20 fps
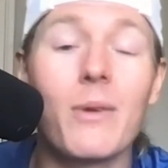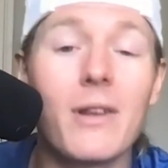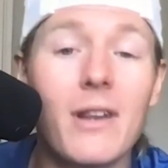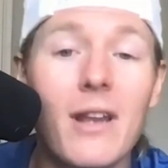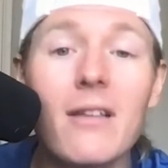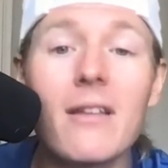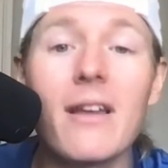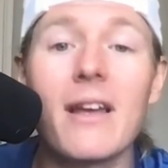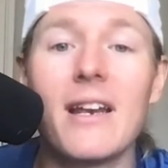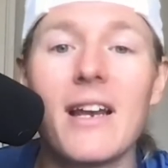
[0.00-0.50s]
and
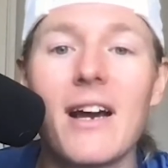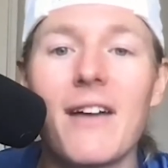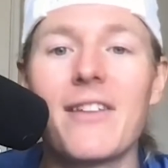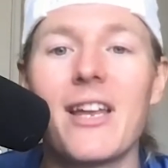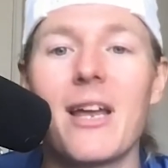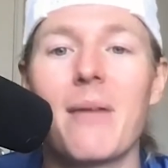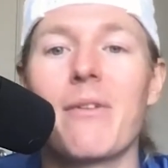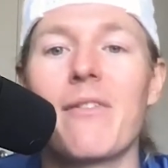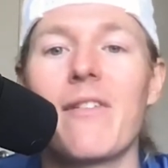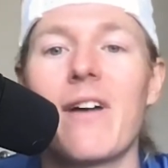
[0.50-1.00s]
luckily enough, they
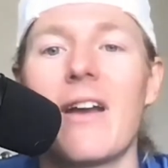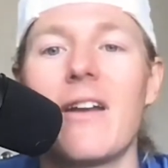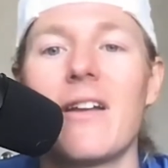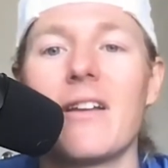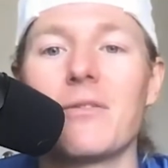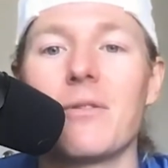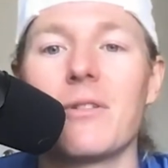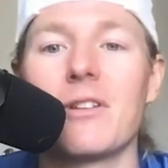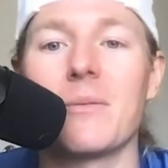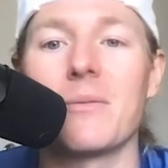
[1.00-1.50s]
had provided
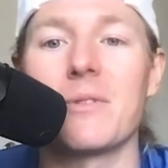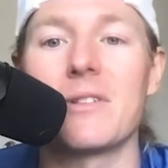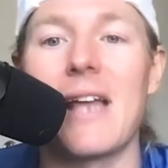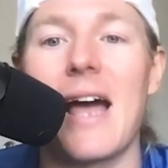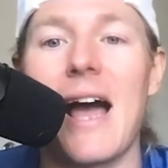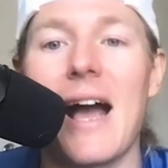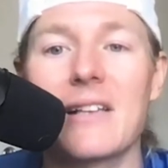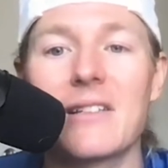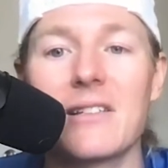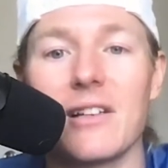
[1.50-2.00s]
us with some
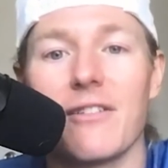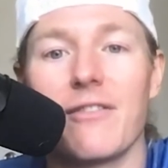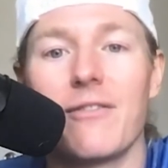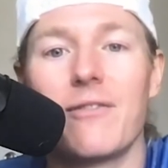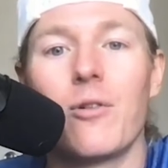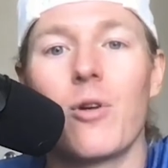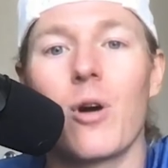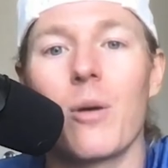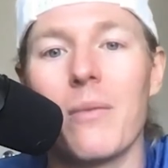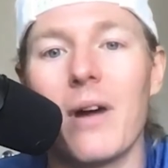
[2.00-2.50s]
snacks in the
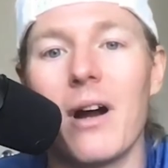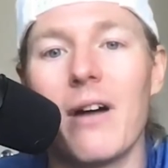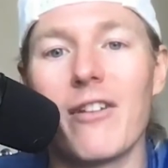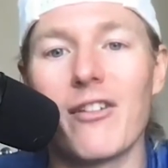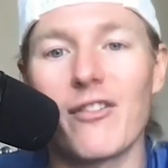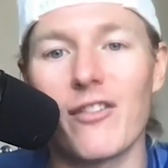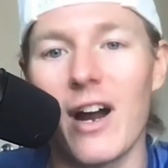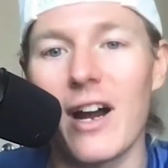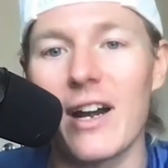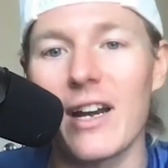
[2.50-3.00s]
form of a
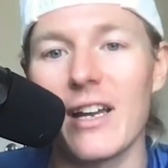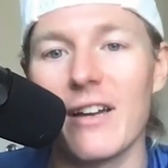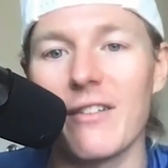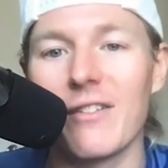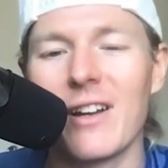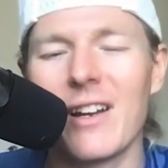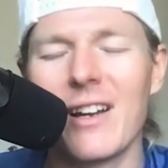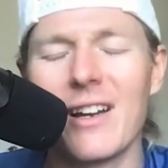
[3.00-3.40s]
variety of